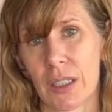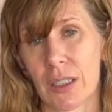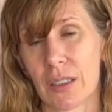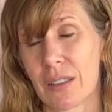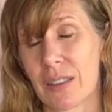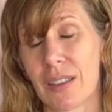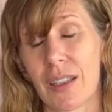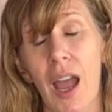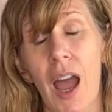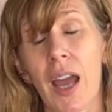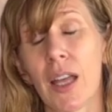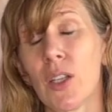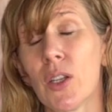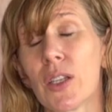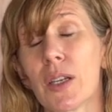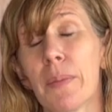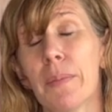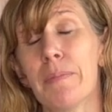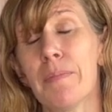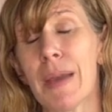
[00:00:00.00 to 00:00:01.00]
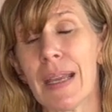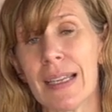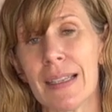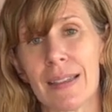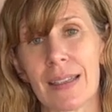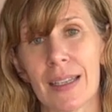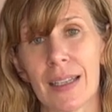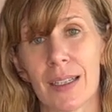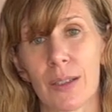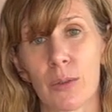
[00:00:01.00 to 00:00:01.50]
and say, I look
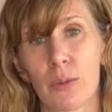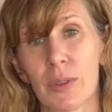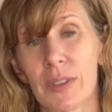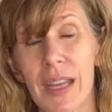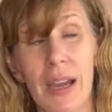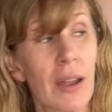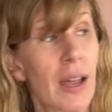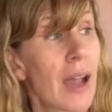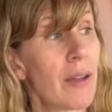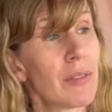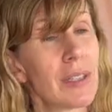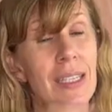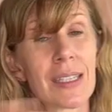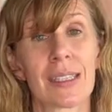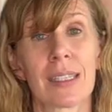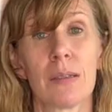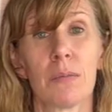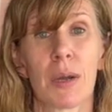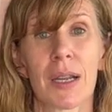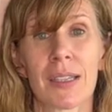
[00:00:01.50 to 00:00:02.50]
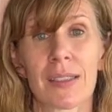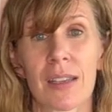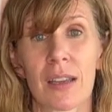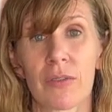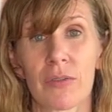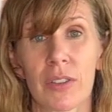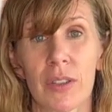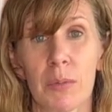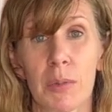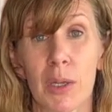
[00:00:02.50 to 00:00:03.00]
amazing without having to see
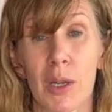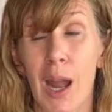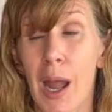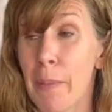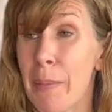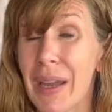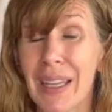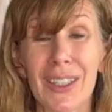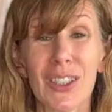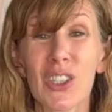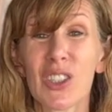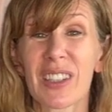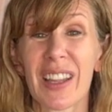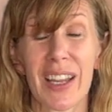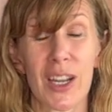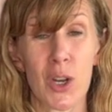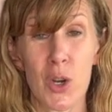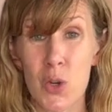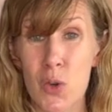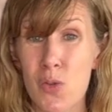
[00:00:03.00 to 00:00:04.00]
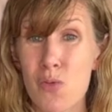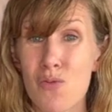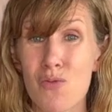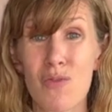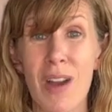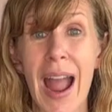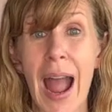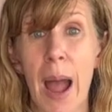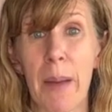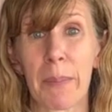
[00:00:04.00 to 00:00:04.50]
myself in the mirror. I might look like
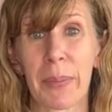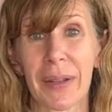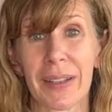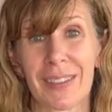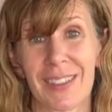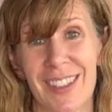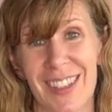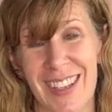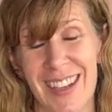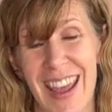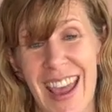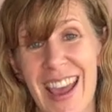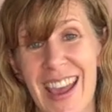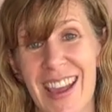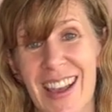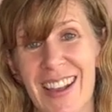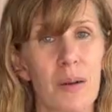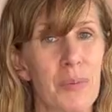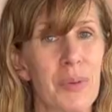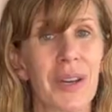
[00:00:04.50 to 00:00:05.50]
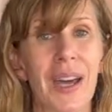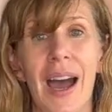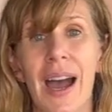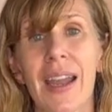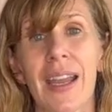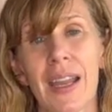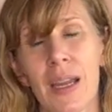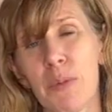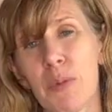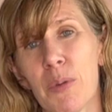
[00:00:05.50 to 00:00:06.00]
crap today, but
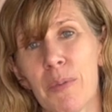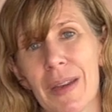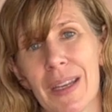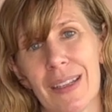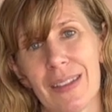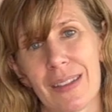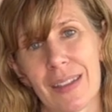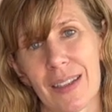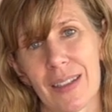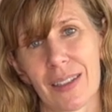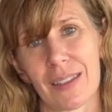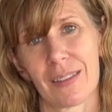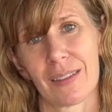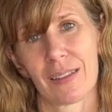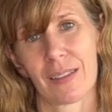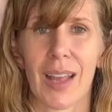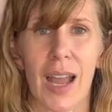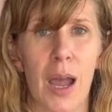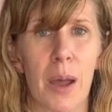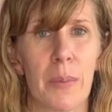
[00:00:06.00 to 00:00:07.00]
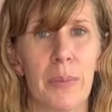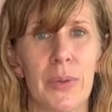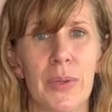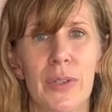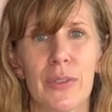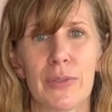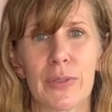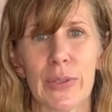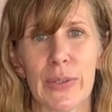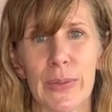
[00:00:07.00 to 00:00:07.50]
I am amazing. I'm
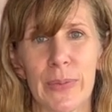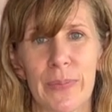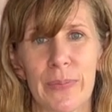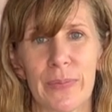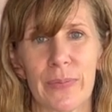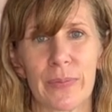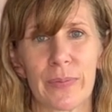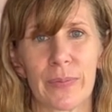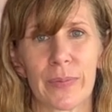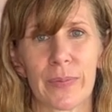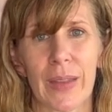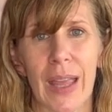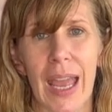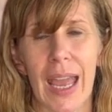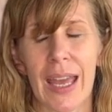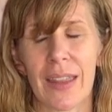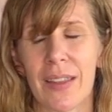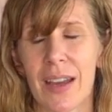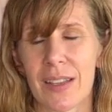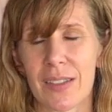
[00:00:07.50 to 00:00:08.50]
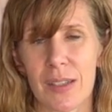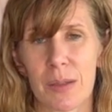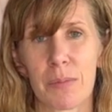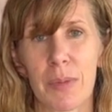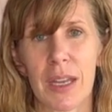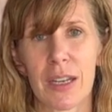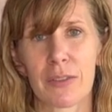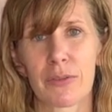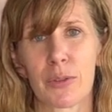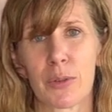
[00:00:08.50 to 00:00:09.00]
beautiful. And that's a
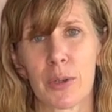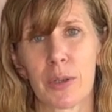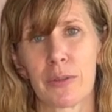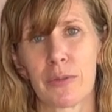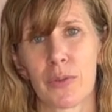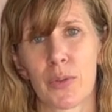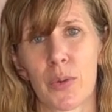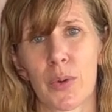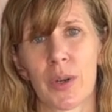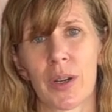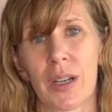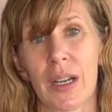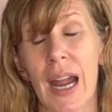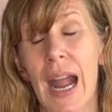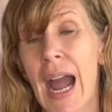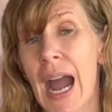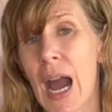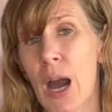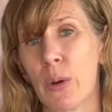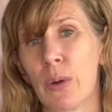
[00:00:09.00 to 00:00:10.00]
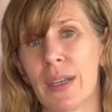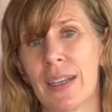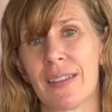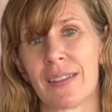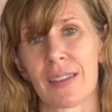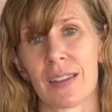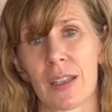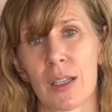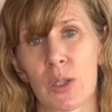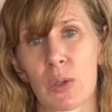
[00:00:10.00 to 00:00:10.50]
metaphor for how it
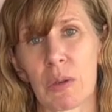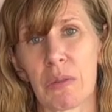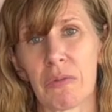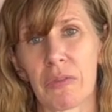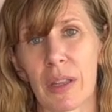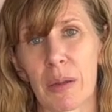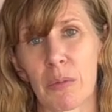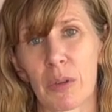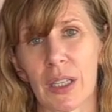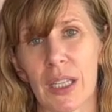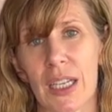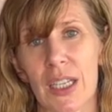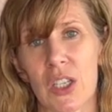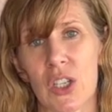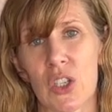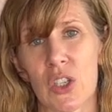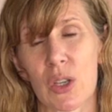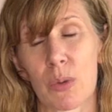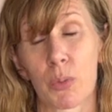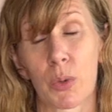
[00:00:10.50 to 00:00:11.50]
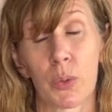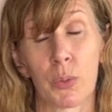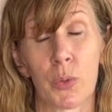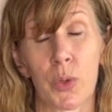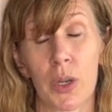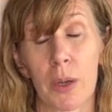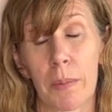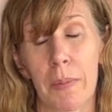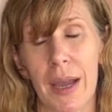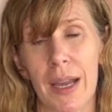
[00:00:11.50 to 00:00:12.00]
is in the twin flame relationship when
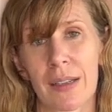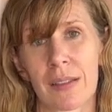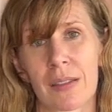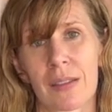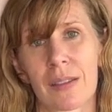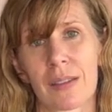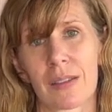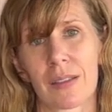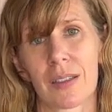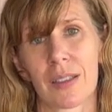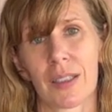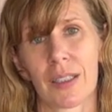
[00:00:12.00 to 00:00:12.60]
we're a mess.